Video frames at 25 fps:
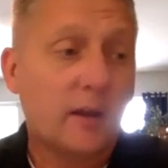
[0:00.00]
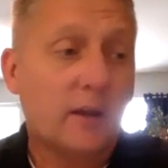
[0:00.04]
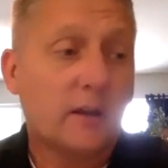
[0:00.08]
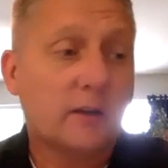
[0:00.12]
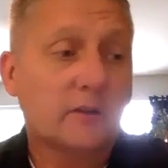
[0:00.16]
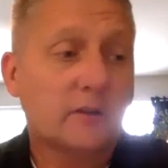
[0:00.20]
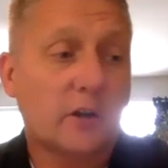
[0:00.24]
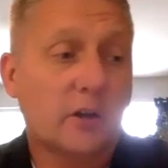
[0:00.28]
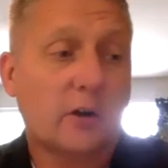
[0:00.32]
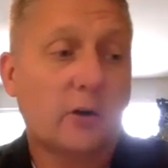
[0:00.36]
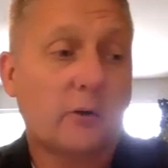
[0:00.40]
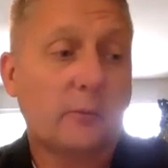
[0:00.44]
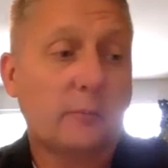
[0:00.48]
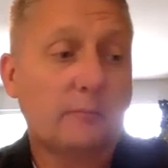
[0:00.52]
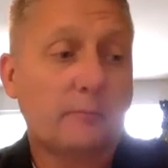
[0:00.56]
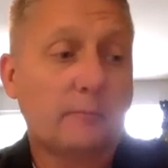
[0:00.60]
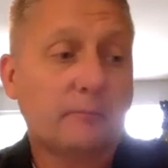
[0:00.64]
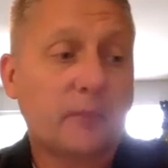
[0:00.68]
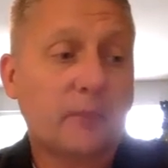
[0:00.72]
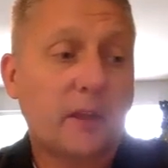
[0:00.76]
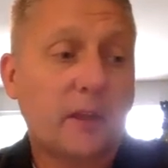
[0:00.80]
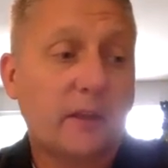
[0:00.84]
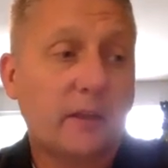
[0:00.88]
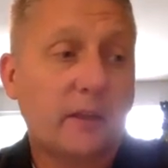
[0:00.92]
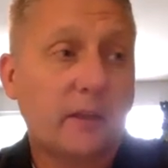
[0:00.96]
So
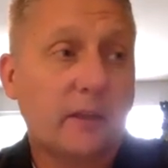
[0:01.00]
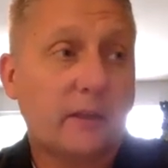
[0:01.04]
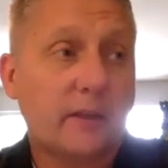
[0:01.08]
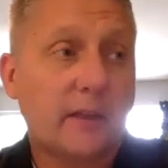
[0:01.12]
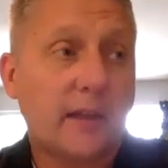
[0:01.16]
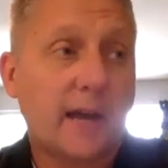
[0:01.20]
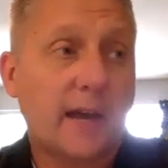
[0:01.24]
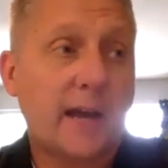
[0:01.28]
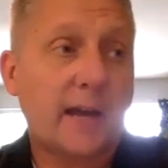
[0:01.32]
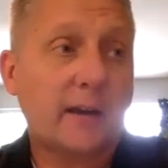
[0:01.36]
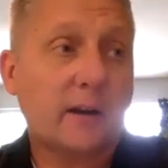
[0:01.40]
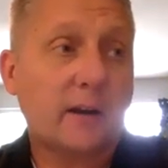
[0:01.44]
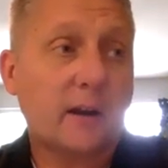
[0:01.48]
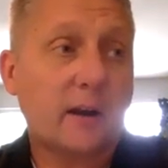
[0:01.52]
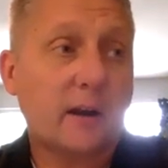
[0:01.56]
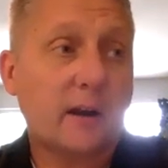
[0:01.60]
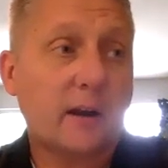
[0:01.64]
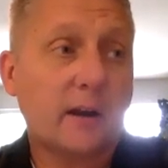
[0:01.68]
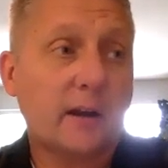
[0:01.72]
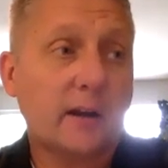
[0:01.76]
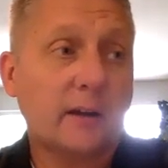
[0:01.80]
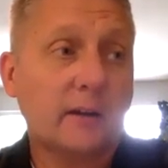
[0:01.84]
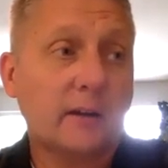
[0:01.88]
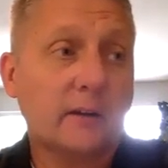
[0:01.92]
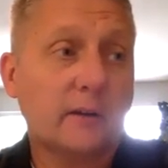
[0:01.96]
that
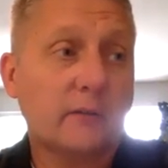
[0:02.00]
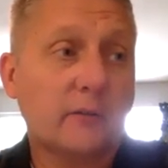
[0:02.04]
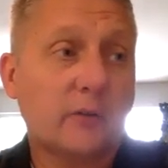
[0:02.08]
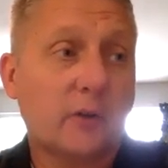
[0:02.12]
kind of